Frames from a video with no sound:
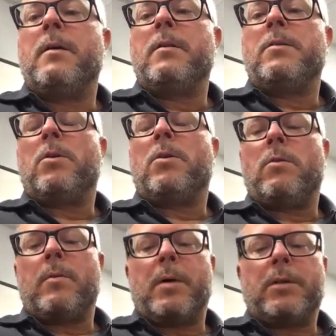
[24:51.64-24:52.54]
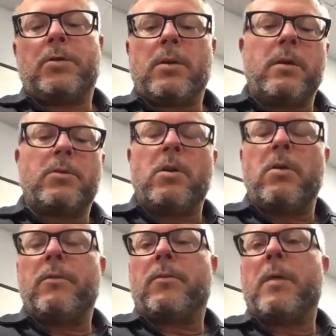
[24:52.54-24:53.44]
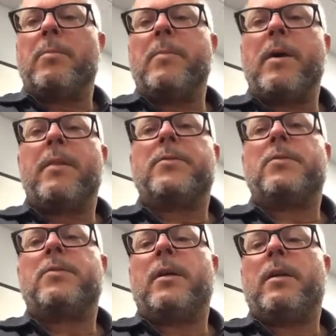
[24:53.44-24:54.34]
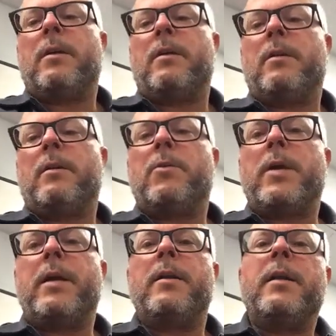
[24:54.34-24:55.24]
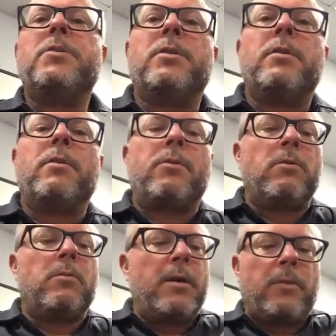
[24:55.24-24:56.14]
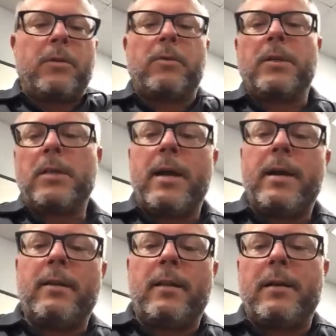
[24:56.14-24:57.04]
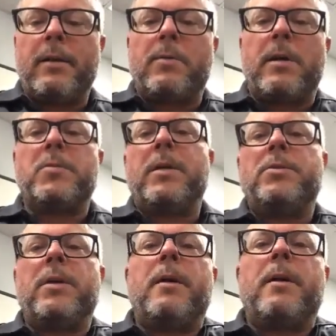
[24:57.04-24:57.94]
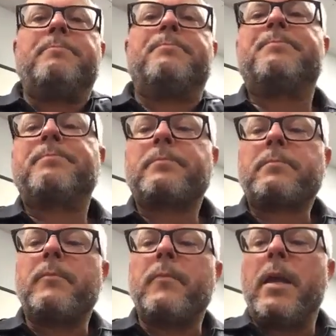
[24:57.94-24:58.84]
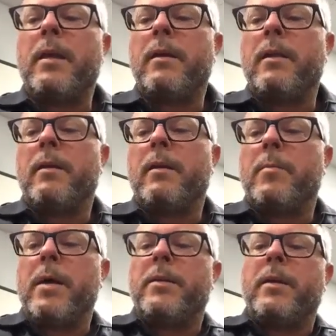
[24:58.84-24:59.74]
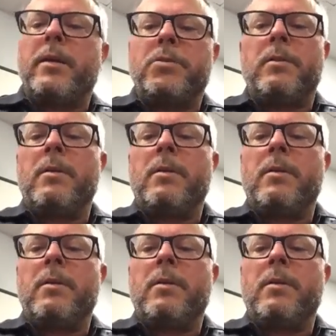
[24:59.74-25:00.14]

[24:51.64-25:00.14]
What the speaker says: So I bought the truck, drove it for a couple of months, and I located an engine through my friend Chris Light at Lightning Rod Speed Shop. And I bought the engine.